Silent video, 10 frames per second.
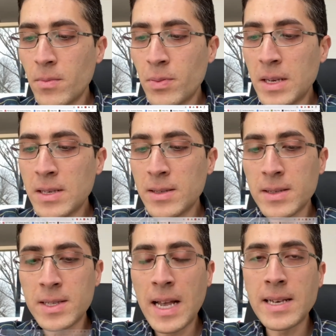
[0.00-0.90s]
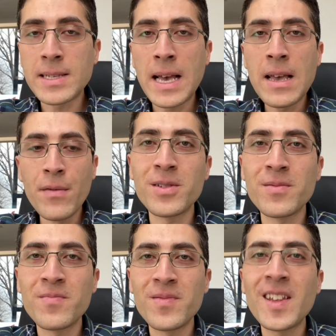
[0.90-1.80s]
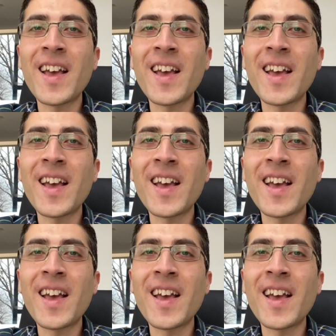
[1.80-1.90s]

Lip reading: please stay safe. Take